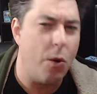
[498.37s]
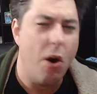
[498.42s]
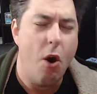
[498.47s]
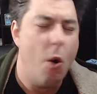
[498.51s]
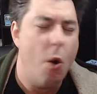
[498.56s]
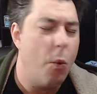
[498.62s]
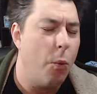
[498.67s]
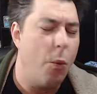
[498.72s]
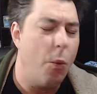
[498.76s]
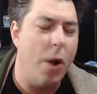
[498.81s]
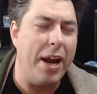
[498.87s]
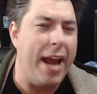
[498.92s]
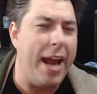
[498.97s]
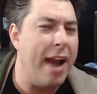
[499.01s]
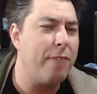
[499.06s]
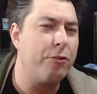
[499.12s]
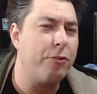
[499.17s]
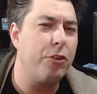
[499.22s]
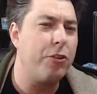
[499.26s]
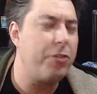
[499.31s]

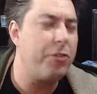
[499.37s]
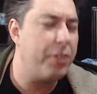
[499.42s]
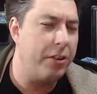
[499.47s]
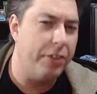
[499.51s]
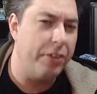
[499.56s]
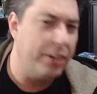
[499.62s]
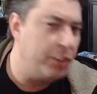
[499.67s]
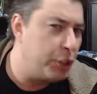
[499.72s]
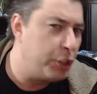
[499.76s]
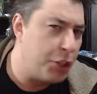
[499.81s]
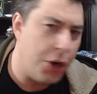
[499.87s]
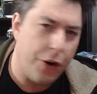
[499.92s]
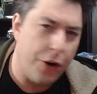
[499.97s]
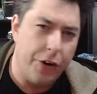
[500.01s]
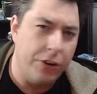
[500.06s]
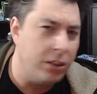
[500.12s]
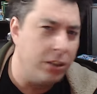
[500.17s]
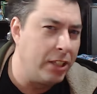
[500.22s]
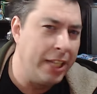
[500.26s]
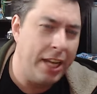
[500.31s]
whatever they're
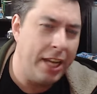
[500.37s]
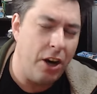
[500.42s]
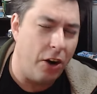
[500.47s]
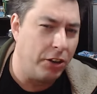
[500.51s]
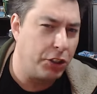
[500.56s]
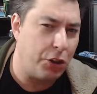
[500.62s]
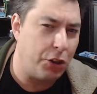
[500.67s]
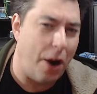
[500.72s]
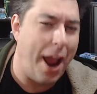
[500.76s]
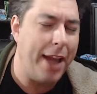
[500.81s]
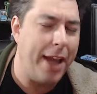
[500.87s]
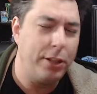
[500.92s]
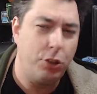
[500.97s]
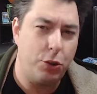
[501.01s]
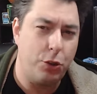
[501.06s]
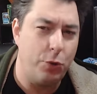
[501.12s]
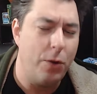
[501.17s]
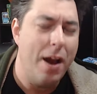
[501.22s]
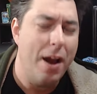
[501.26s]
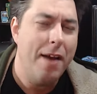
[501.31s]
internally are trying
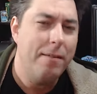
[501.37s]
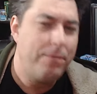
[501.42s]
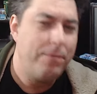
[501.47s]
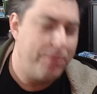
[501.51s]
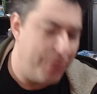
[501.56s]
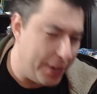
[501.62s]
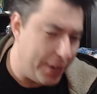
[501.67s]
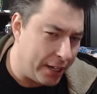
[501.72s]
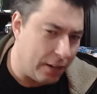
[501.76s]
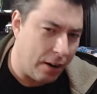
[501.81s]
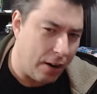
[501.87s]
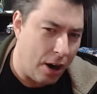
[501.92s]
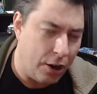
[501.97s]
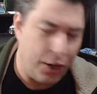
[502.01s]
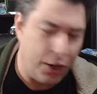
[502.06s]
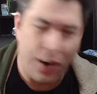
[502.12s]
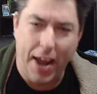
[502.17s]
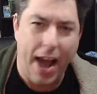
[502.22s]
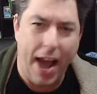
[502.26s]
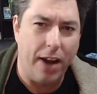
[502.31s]
to figure out
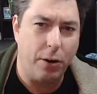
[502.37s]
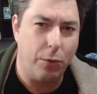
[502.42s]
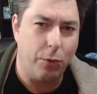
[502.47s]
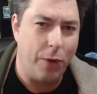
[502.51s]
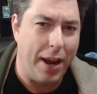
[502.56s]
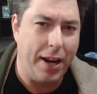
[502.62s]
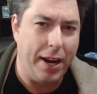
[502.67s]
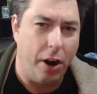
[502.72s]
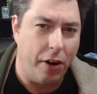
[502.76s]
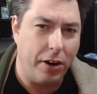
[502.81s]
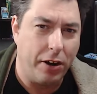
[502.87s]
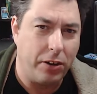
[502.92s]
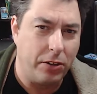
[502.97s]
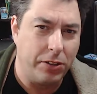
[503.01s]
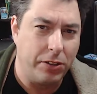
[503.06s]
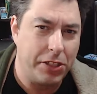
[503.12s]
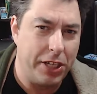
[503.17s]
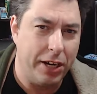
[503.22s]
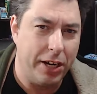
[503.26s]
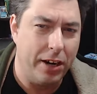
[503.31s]
on how to write
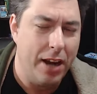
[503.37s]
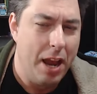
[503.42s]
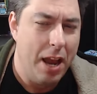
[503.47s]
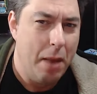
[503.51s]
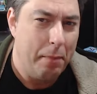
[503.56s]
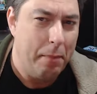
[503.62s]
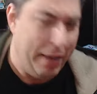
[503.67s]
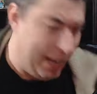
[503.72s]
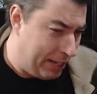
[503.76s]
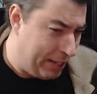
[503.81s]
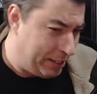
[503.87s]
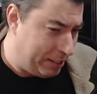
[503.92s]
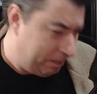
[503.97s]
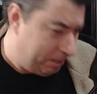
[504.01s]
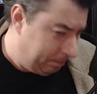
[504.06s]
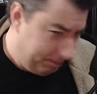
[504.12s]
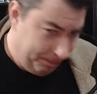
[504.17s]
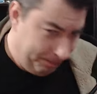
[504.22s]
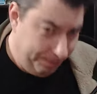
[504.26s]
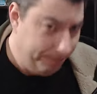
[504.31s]
articles here, because
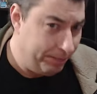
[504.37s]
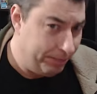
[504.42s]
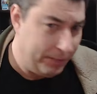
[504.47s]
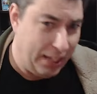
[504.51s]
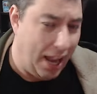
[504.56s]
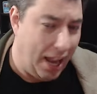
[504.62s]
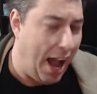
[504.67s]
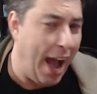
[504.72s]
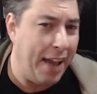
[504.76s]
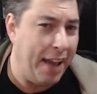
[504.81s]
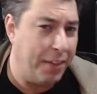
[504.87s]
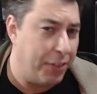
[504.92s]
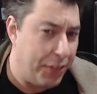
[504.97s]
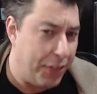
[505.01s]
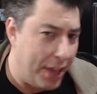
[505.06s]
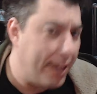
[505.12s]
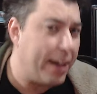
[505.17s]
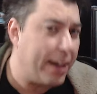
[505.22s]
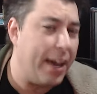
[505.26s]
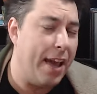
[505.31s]
I
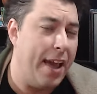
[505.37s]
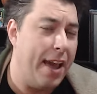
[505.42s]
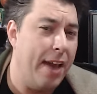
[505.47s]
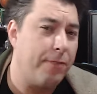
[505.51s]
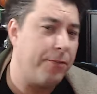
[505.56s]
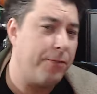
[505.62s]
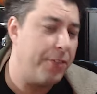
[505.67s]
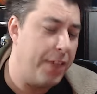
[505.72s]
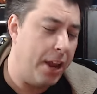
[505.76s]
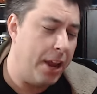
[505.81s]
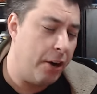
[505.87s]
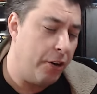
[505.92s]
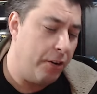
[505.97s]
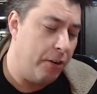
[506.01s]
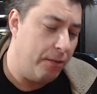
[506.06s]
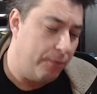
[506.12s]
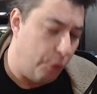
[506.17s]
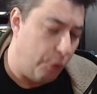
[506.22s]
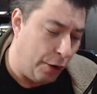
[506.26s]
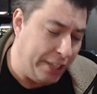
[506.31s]
think if their
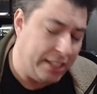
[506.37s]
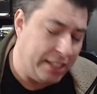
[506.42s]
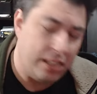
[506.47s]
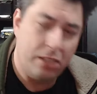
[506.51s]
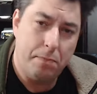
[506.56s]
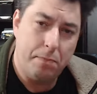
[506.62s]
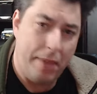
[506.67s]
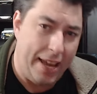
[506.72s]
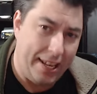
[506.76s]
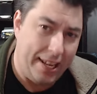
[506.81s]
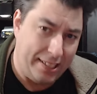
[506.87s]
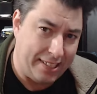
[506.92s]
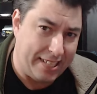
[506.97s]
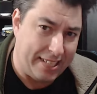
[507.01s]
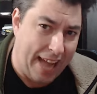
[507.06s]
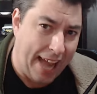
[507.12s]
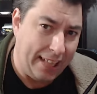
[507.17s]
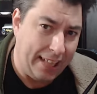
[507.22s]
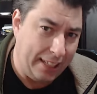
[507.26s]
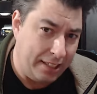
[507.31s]
voice is being
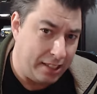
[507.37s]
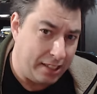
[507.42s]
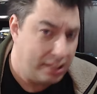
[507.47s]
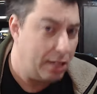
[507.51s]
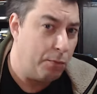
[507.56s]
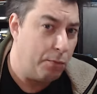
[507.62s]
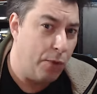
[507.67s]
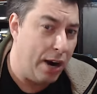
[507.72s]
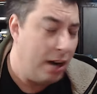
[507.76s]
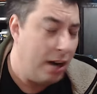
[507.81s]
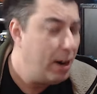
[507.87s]
silenced somewhere,